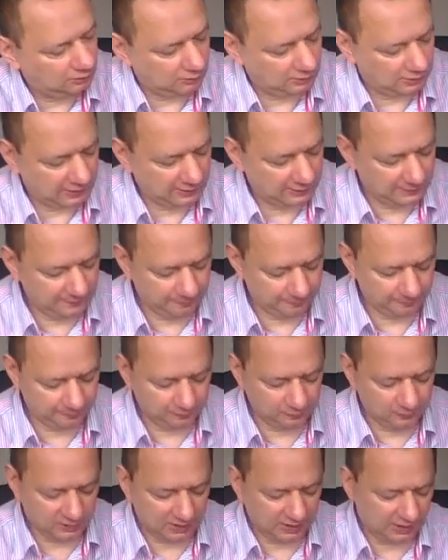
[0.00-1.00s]
Okay.
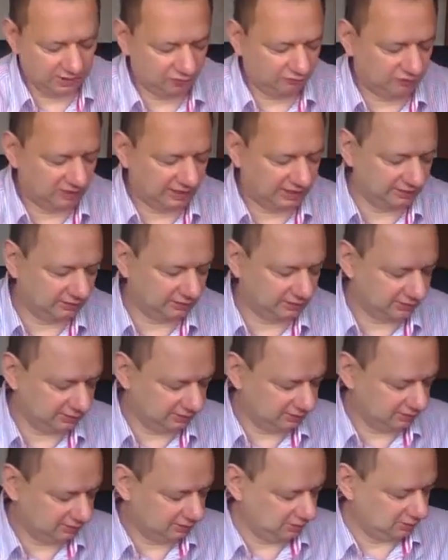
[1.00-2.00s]
And finally,
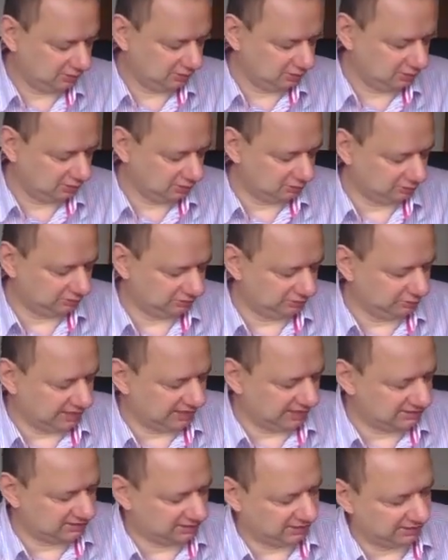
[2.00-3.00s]
on the
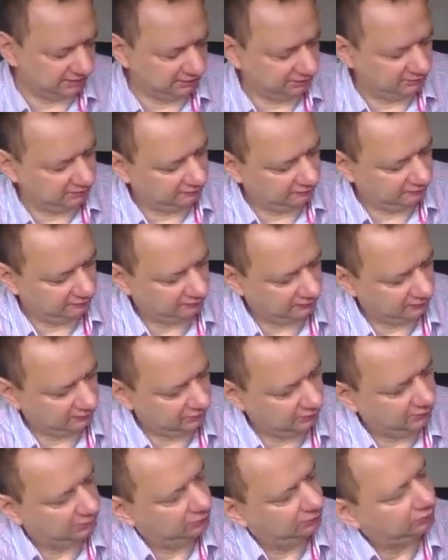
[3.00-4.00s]
back side,
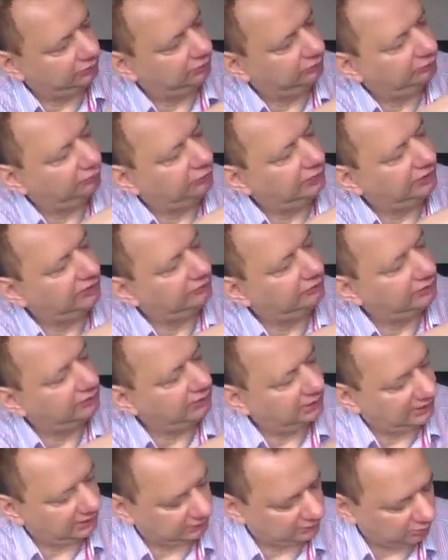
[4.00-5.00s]
the fifth
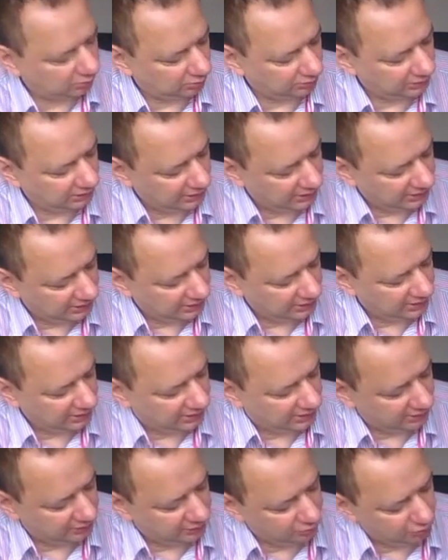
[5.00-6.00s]
electrode.
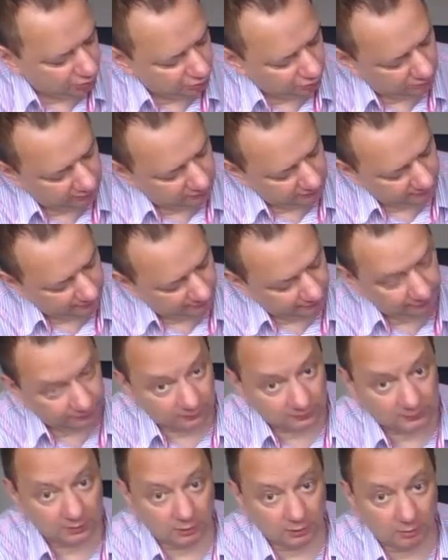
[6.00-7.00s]
Here you should
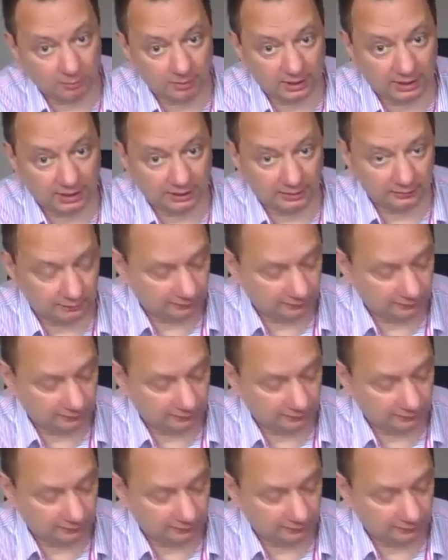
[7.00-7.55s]
apply